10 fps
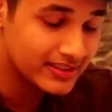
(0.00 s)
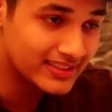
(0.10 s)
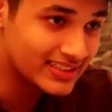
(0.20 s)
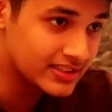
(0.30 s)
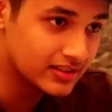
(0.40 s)

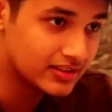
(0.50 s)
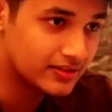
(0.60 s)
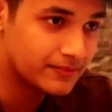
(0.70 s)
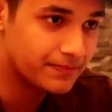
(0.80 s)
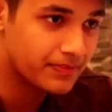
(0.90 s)
is
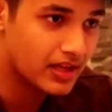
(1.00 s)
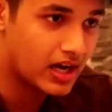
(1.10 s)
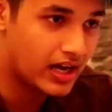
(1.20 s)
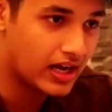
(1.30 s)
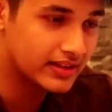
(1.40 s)

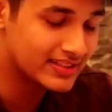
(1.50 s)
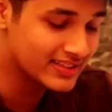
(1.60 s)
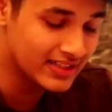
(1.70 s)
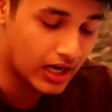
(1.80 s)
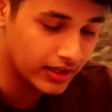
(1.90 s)

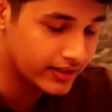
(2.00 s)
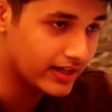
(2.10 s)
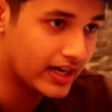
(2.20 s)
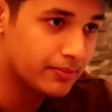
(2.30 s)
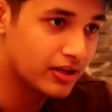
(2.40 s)
an
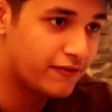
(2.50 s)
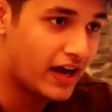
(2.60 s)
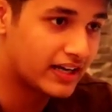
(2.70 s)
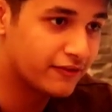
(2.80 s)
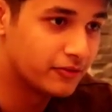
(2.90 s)
undeniable
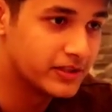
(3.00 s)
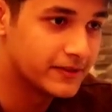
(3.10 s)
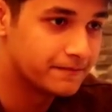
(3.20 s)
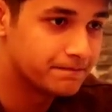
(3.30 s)
fact for me.